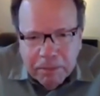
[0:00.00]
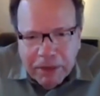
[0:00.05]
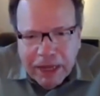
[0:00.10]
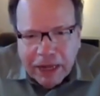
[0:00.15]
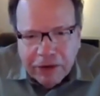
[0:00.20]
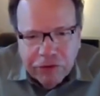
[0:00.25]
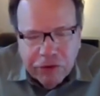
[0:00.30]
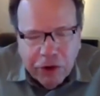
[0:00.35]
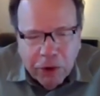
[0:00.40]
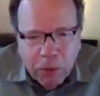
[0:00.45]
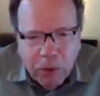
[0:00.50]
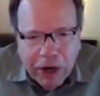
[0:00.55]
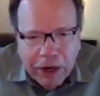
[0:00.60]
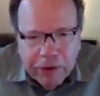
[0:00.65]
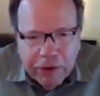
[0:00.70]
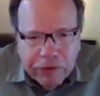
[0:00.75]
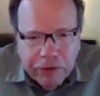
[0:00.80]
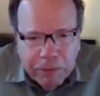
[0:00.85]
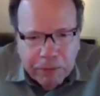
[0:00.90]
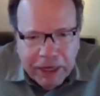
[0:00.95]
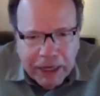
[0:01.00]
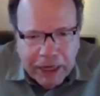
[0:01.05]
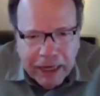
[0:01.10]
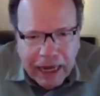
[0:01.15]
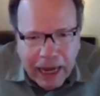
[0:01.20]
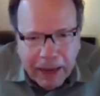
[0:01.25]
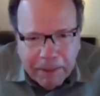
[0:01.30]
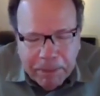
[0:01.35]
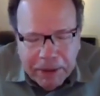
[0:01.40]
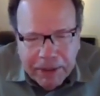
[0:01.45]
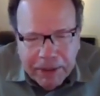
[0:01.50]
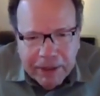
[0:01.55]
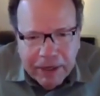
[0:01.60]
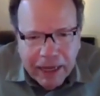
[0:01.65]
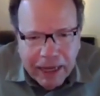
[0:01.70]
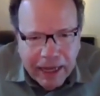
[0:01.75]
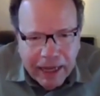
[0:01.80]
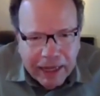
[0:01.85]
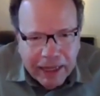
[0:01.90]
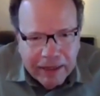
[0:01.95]
patched our wires to make it happen,
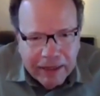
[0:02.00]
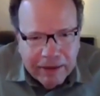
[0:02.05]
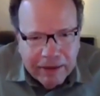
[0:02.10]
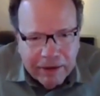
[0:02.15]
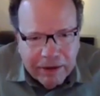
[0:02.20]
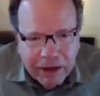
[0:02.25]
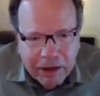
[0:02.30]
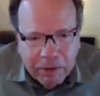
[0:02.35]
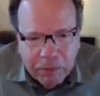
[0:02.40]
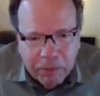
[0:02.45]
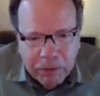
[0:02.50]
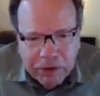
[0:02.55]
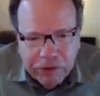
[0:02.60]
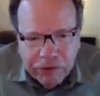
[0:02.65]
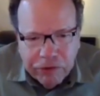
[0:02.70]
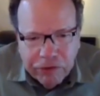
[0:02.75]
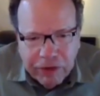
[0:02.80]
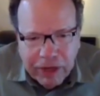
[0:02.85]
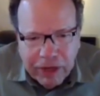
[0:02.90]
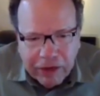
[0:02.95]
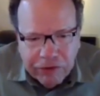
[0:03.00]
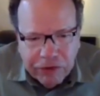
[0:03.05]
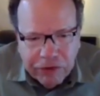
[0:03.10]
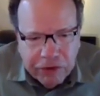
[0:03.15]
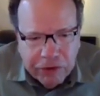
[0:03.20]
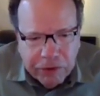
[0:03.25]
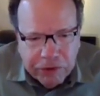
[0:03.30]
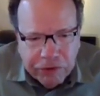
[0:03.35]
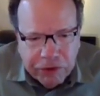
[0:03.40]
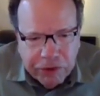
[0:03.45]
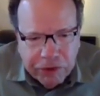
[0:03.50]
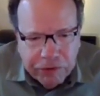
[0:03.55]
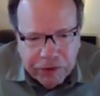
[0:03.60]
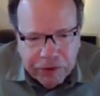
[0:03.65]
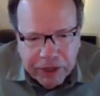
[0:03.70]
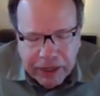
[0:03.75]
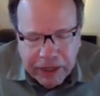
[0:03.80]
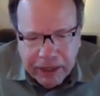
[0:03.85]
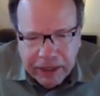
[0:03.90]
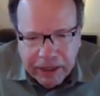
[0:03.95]
and we just ask you to excuse
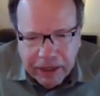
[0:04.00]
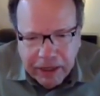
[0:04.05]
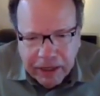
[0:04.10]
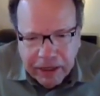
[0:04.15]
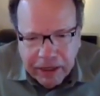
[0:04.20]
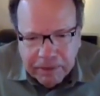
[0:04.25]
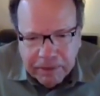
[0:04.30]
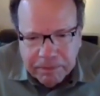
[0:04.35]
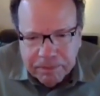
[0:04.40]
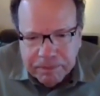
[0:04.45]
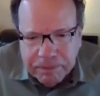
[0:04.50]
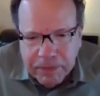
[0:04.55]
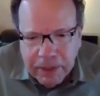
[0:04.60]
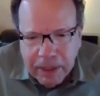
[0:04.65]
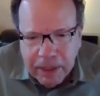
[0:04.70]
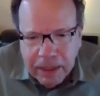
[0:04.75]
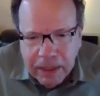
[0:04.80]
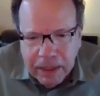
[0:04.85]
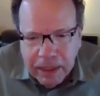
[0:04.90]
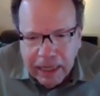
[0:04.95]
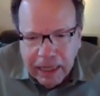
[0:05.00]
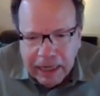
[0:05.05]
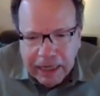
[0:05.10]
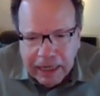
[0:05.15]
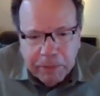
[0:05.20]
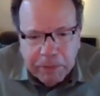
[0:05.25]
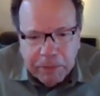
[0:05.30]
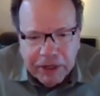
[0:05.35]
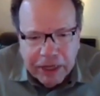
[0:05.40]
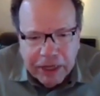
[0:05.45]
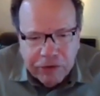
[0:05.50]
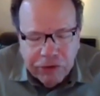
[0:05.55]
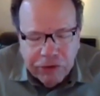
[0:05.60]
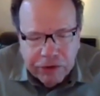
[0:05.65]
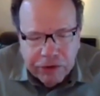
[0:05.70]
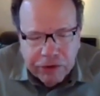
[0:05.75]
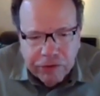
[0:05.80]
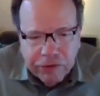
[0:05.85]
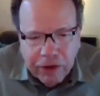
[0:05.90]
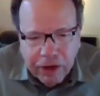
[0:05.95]
any
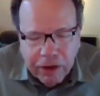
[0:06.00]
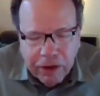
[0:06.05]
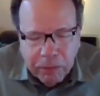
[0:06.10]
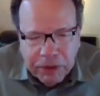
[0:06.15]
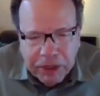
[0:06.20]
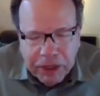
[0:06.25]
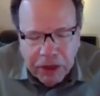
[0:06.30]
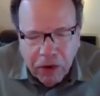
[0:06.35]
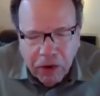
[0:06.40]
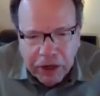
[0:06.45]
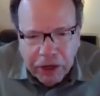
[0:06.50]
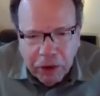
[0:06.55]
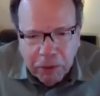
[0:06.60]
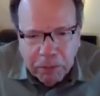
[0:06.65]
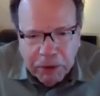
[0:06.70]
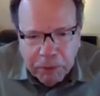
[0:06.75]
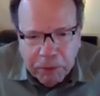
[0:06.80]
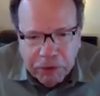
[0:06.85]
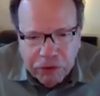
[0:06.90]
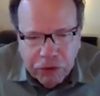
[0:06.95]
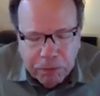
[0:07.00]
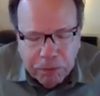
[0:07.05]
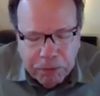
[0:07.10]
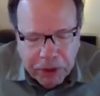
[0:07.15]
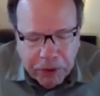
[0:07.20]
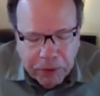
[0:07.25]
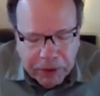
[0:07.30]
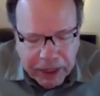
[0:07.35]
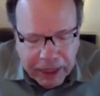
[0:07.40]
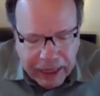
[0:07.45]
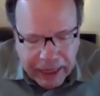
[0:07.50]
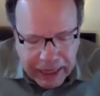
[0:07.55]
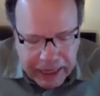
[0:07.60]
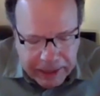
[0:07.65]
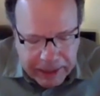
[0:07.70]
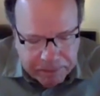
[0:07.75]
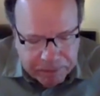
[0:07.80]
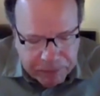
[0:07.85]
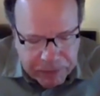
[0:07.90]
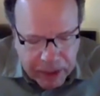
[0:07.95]
limitations with the audio, but we should be
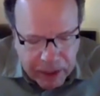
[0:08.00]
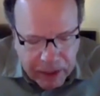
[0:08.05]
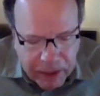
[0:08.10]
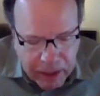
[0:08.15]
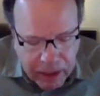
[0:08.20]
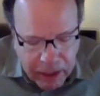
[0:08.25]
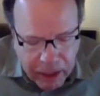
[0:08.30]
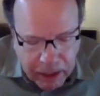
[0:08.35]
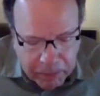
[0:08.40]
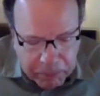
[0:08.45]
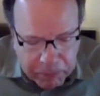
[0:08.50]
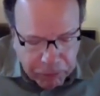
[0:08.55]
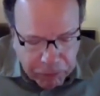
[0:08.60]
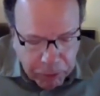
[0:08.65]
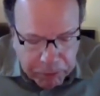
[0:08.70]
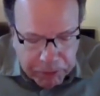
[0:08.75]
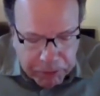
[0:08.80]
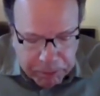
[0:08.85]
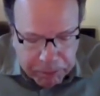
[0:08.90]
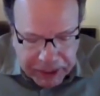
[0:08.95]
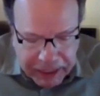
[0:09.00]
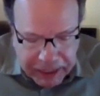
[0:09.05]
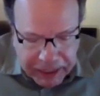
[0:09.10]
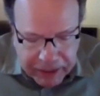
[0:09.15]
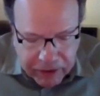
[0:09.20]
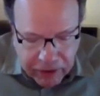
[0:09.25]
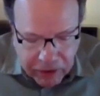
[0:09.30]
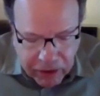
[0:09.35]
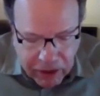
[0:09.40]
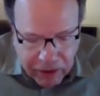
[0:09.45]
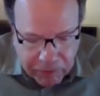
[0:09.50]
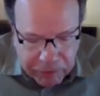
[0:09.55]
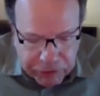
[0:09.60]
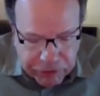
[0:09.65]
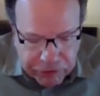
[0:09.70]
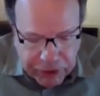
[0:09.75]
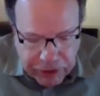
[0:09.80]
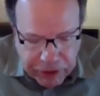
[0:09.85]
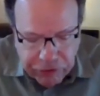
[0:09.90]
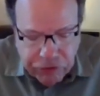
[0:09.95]
okay. Before we begin our
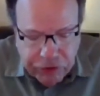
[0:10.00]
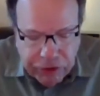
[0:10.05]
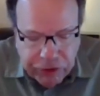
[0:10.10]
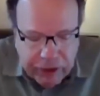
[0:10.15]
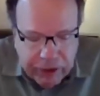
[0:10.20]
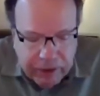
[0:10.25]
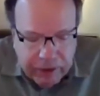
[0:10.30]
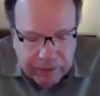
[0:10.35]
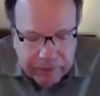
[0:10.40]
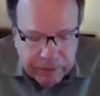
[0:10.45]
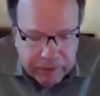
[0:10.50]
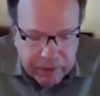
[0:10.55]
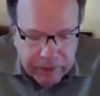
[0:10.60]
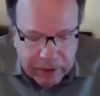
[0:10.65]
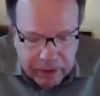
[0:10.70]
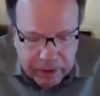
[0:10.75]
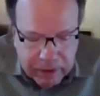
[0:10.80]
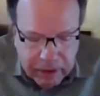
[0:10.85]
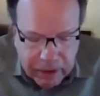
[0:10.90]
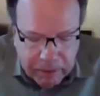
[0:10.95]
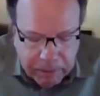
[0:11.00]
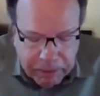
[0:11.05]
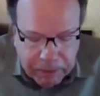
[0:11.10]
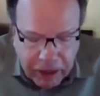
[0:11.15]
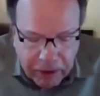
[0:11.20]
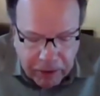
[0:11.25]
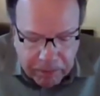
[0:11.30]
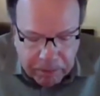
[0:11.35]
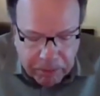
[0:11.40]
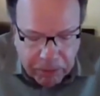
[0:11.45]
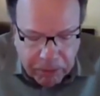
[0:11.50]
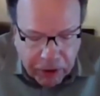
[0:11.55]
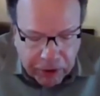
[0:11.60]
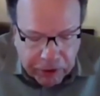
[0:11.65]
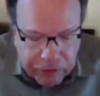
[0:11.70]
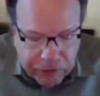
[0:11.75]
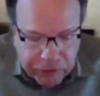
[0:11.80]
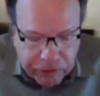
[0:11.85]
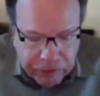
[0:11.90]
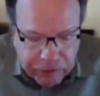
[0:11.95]
conversation about
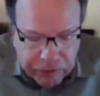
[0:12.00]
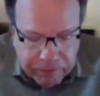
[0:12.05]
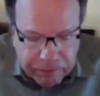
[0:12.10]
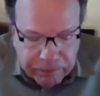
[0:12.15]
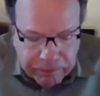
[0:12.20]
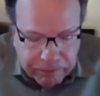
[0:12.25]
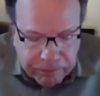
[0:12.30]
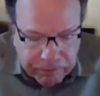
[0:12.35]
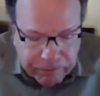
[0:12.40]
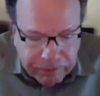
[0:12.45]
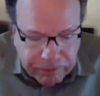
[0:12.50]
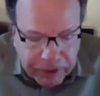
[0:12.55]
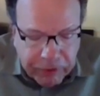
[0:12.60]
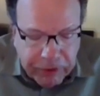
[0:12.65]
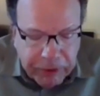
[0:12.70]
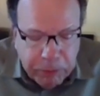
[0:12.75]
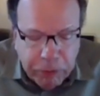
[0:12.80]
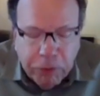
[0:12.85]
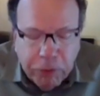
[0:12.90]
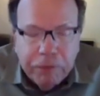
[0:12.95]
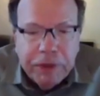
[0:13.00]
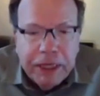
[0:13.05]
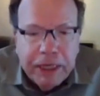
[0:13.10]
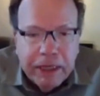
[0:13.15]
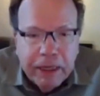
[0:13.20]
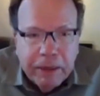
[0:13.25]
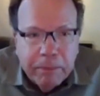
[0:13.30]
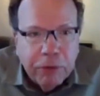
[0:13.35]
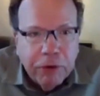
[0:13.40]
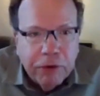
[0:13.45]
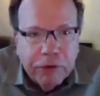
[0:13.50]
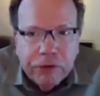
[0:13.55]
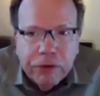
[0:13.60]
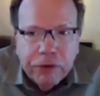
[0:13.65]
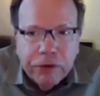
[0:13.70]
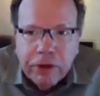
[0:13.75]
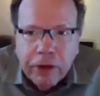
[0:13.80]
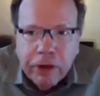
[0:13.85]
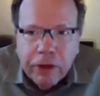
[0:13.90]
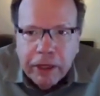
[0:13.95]
Mark's very moving and
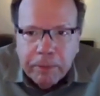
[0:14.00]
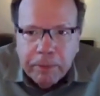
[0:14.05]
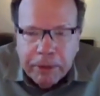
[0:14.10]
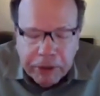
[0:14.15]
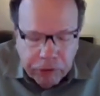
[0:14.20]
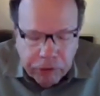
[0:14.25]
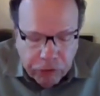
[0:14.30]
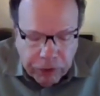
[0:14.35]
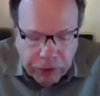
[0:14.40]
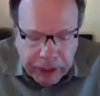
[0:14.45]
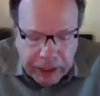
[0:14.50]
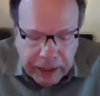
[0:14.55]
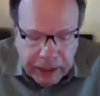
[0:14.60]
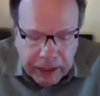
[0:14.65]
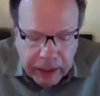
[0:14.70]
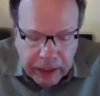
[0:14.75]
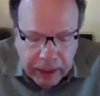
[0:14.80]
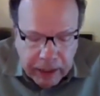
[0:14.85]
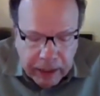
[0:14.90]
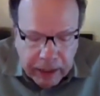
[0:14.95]
personal documentary